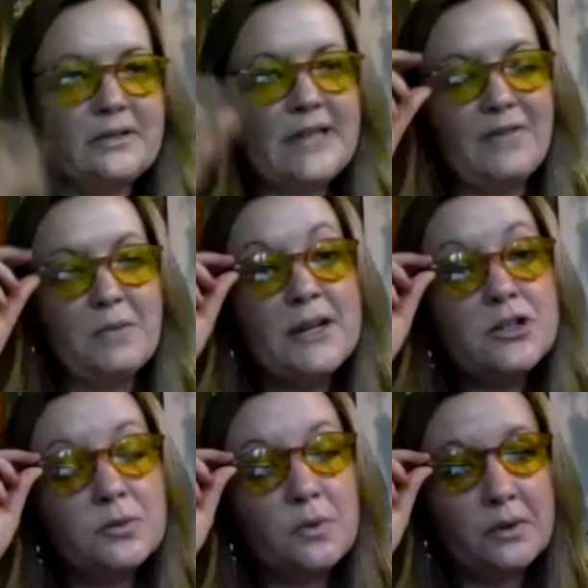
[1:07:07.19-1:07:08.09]
have a
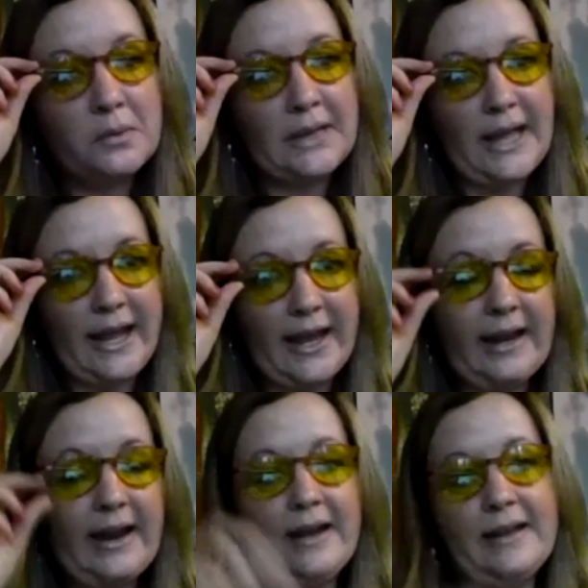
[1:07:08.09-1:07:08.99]
major role to
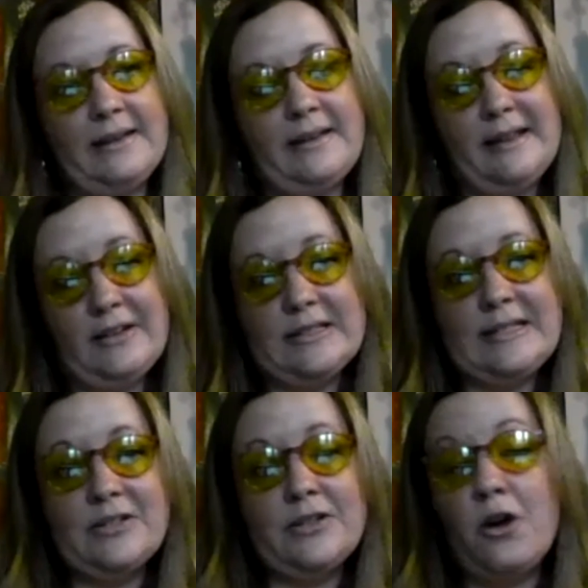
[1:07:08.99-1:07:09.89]
play, and they just
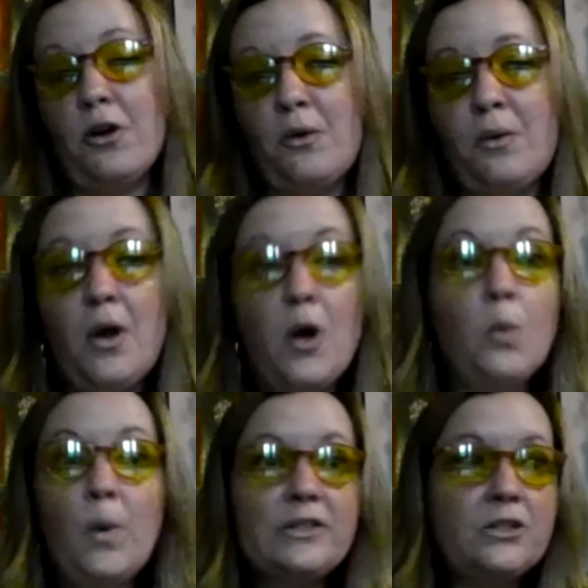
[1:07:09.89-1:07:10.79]
need to know
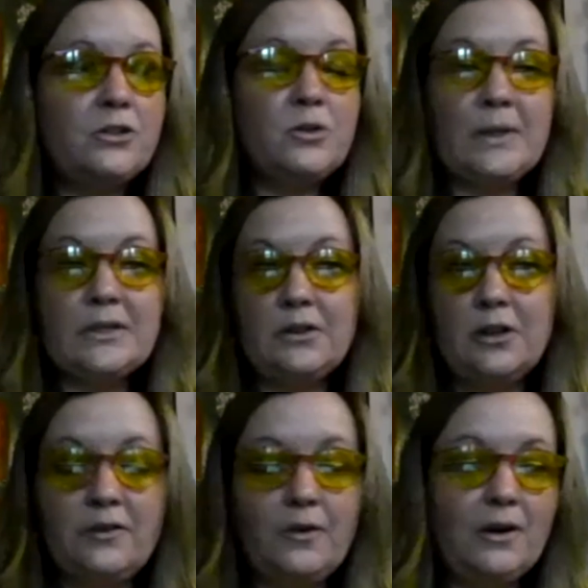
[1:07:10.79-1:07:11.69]
what to do, what to
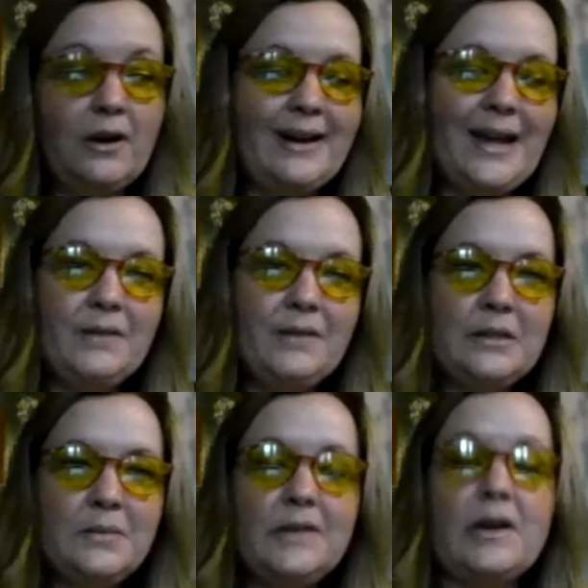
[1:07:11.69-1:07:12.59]
look for, and have a
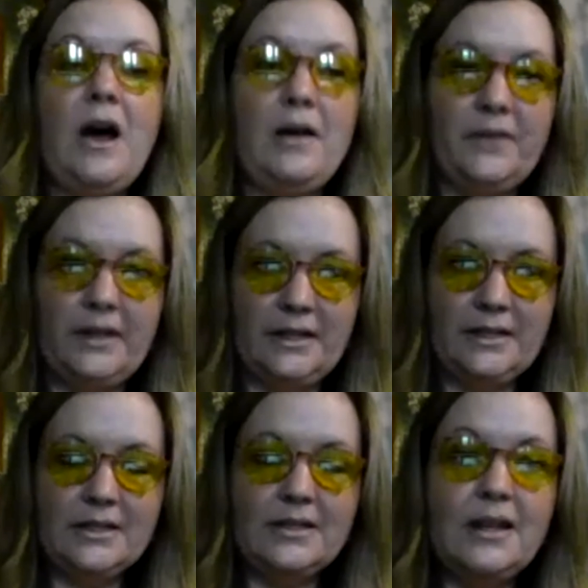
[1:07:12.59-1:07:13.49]
little bit of
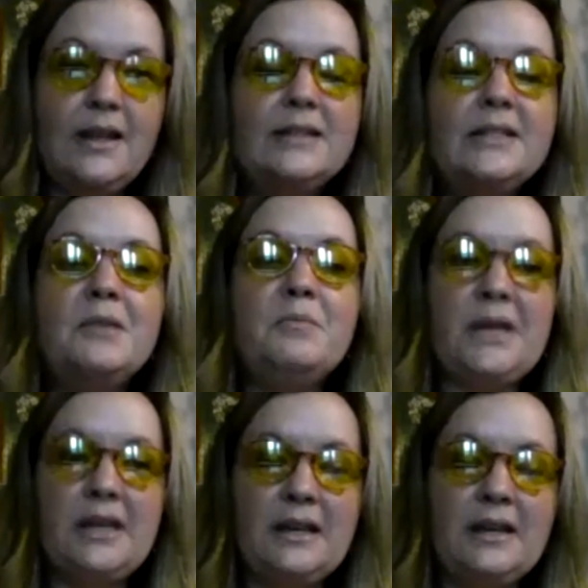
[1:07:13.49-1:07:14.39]
confidence to
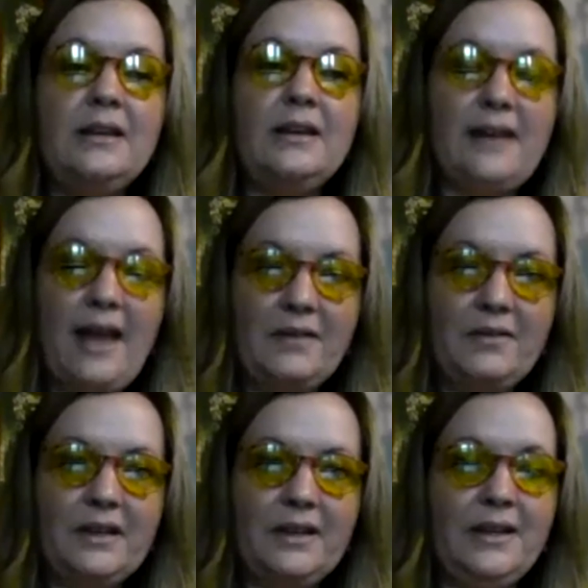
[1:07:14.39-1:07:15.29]
be an
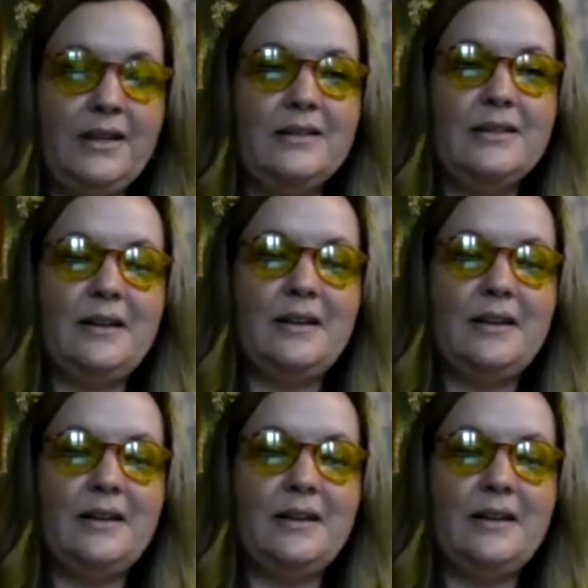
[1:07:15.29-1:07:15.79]
advocate